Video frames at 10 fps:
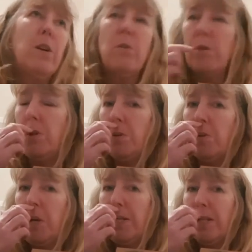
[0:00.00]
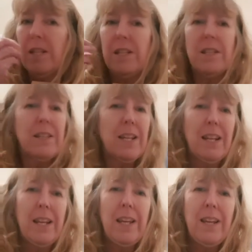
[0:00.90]
cause you stress can
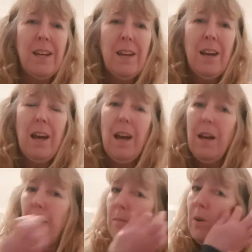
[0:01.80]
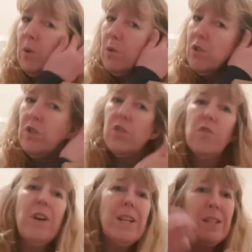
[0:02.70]
suddenly cause you
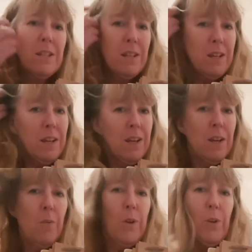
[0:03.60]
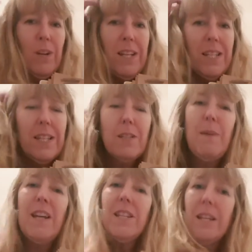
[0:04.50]
stress when you're least
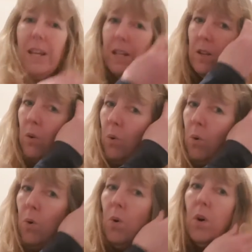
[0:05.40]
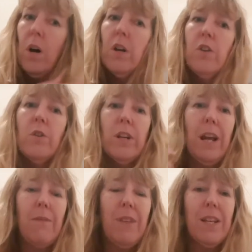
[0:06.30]
expecting it, or you can
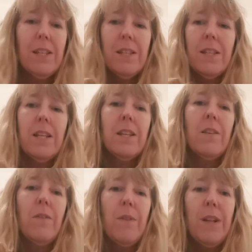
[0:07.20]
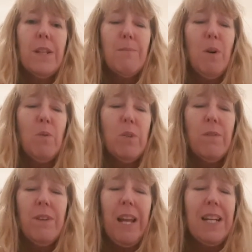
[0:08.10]
have that sudden thunderbolt
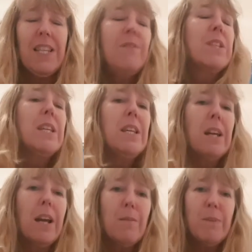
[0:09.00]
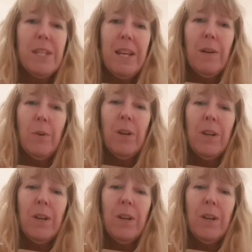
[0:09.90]
of an activity that comes down.